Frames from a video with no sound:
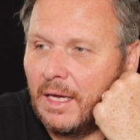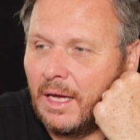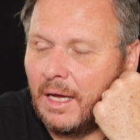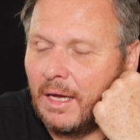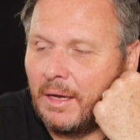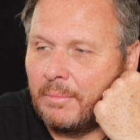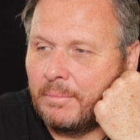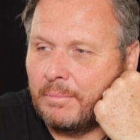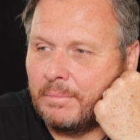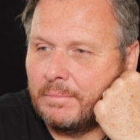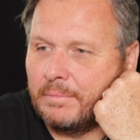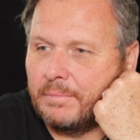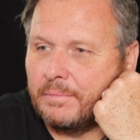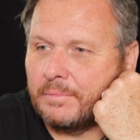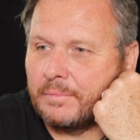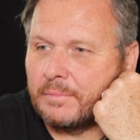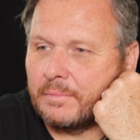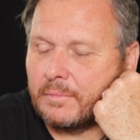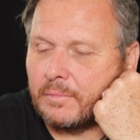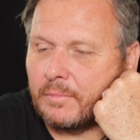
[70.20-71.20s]
um,
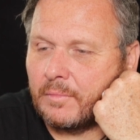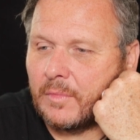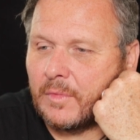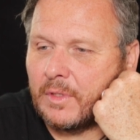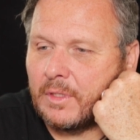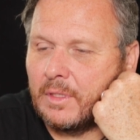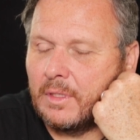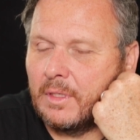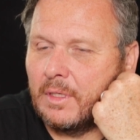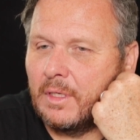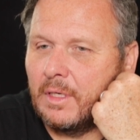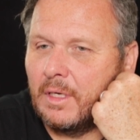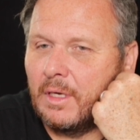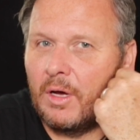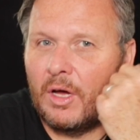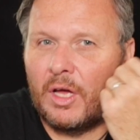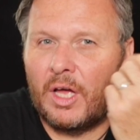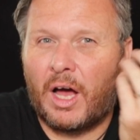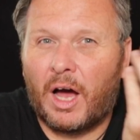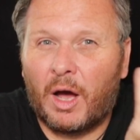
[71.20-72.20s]

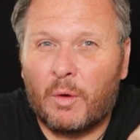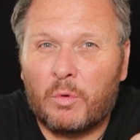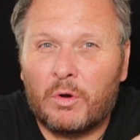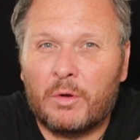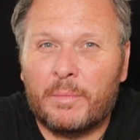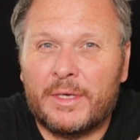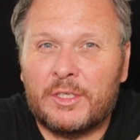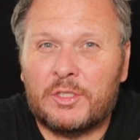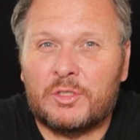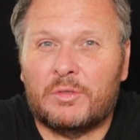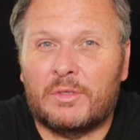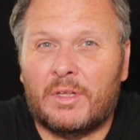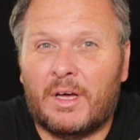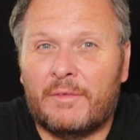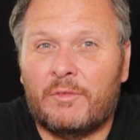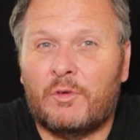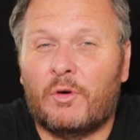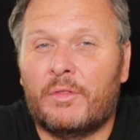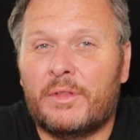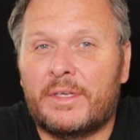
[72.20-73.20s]
I want to make sure that
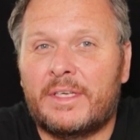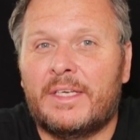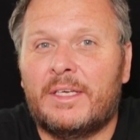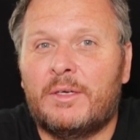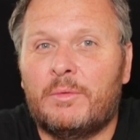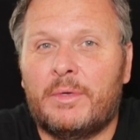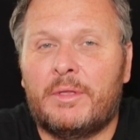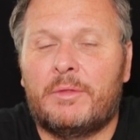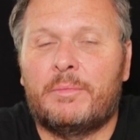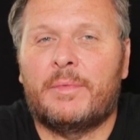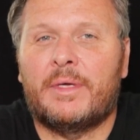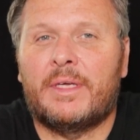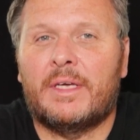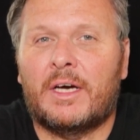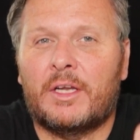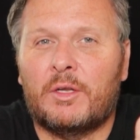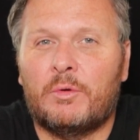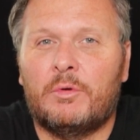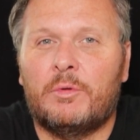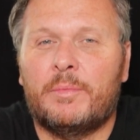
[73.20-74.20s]
I've got the gear with me.
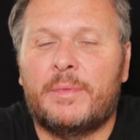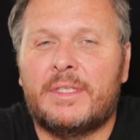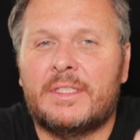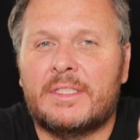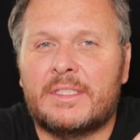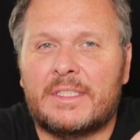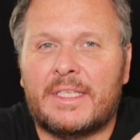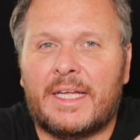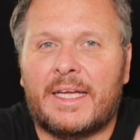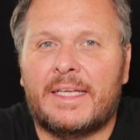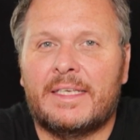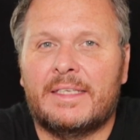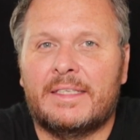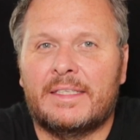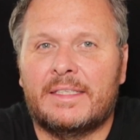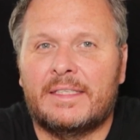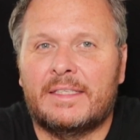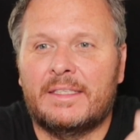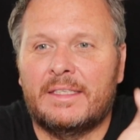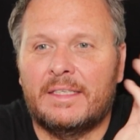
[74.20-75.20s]
I don't want to be
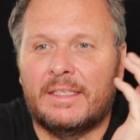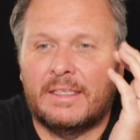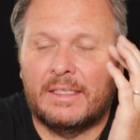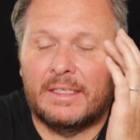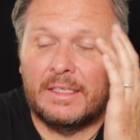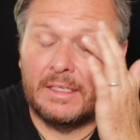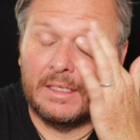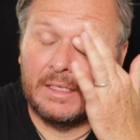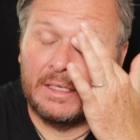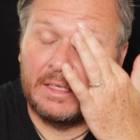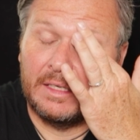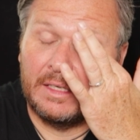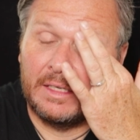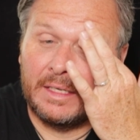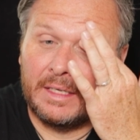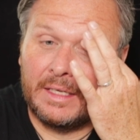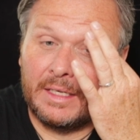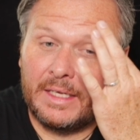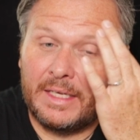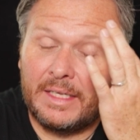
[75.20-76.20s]
standing
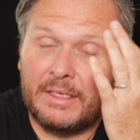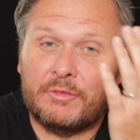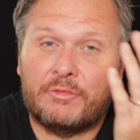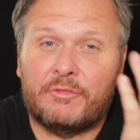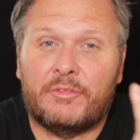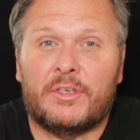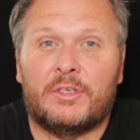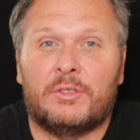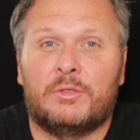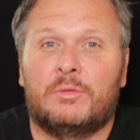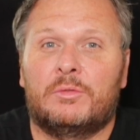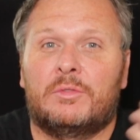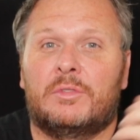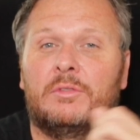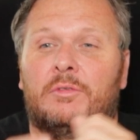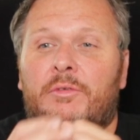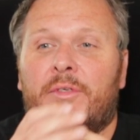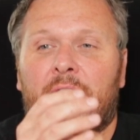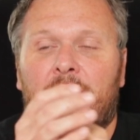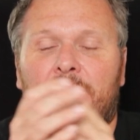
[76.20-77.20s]
in a field
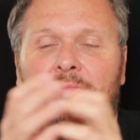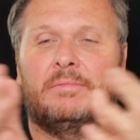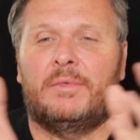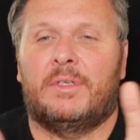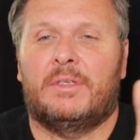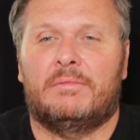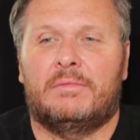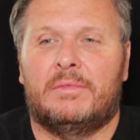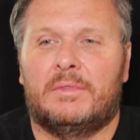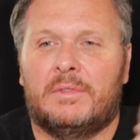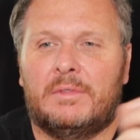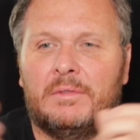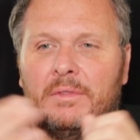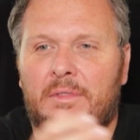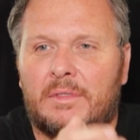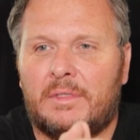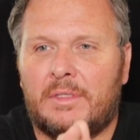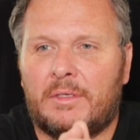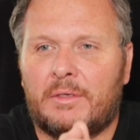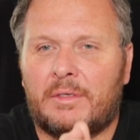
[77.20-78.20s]
or in a
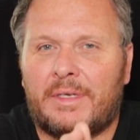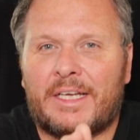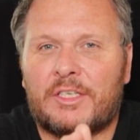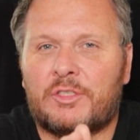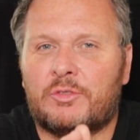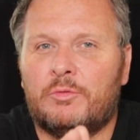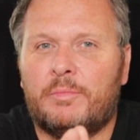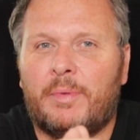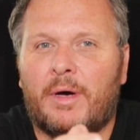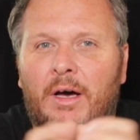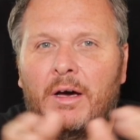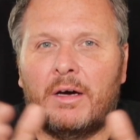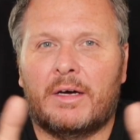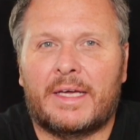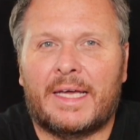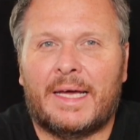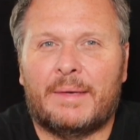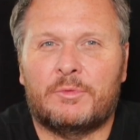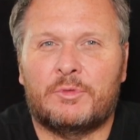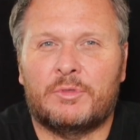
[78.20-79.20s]
you know national
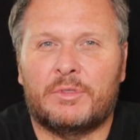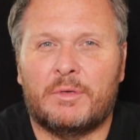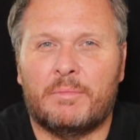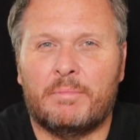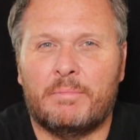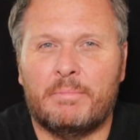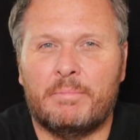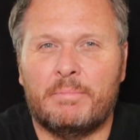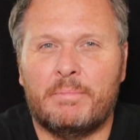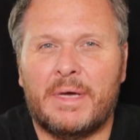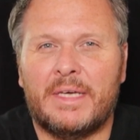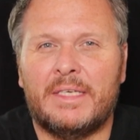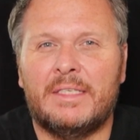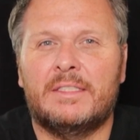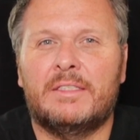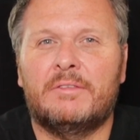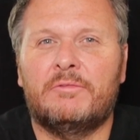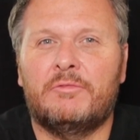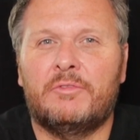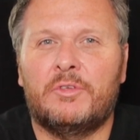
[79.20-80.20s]
park capturing an
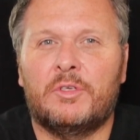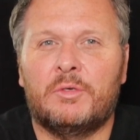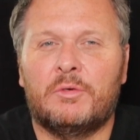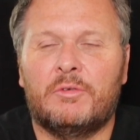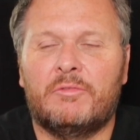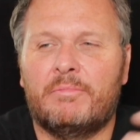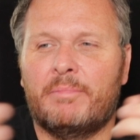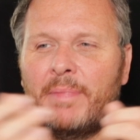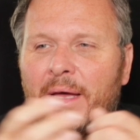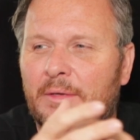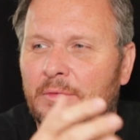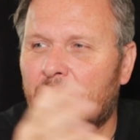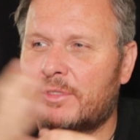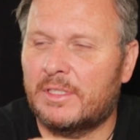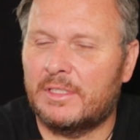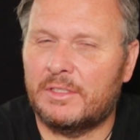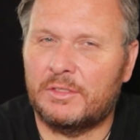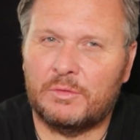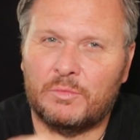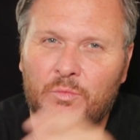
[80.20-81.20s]
amazing view of
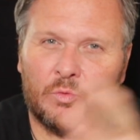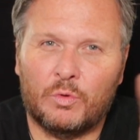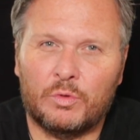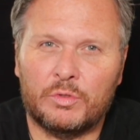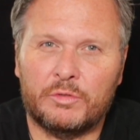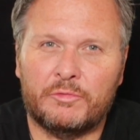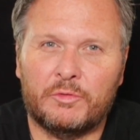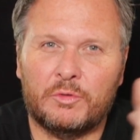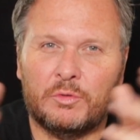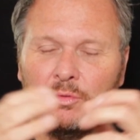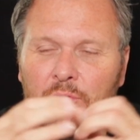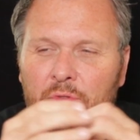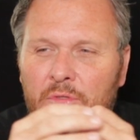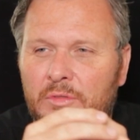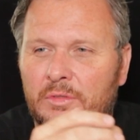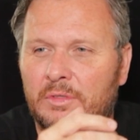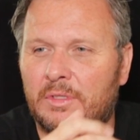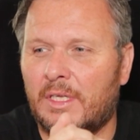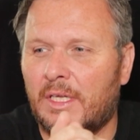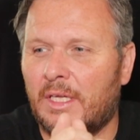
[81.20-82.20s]
mountains and waterfalls
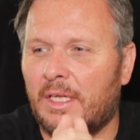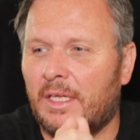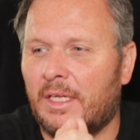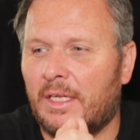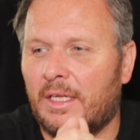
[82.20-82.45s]
and